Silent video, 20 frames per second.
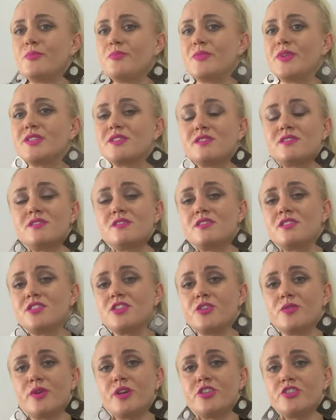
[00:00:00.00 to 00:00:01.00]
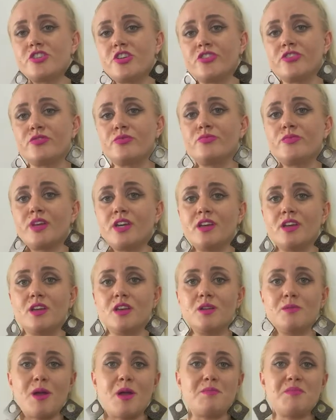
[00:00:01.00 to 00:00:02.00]
This is a situation,
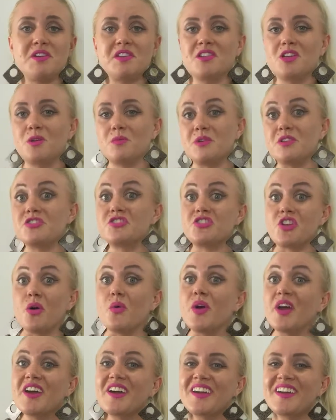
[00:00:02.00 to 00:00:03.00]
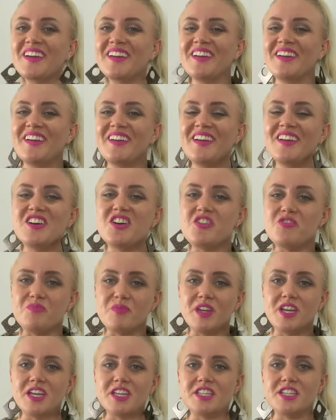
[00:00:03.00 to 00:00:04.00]
and it might be a little bit stoic of
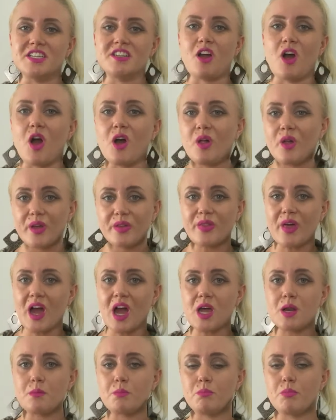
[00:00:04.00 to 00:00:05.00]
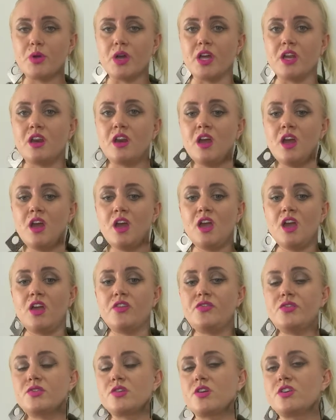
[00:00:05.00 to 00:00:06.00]
me to talk like that, but
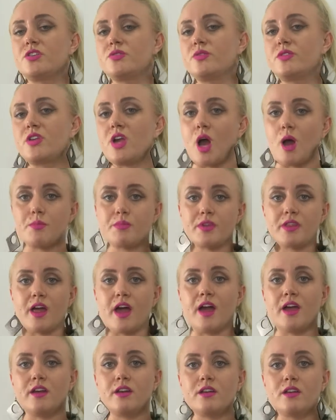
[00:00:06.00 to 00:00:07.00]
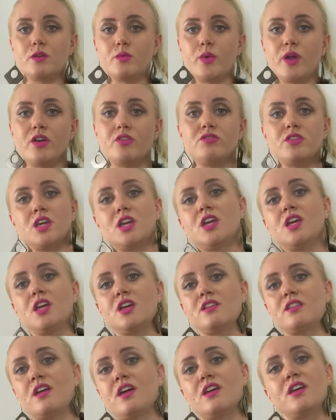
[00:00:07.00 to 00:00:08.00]
if you start to adopt that way of
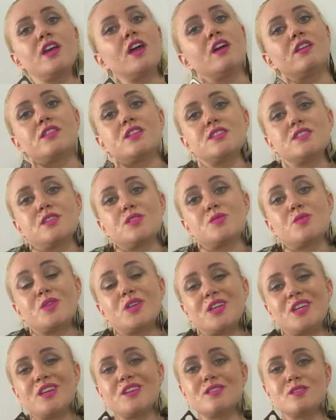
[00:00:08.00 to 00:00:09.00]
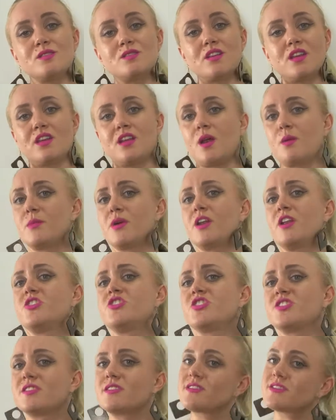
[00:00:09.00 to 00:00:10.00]
thinking that, yeah, this is what it is, and I'm gonna
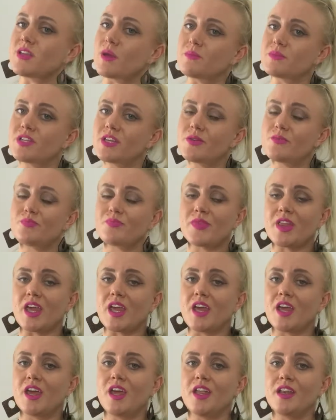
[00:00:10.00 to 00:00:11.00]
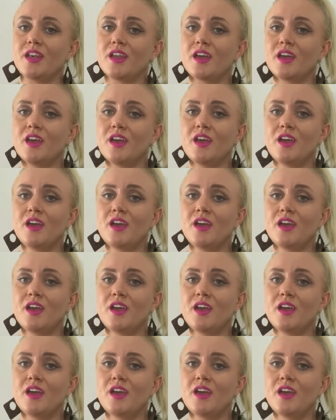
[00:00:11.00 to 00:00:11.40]
just accept it, and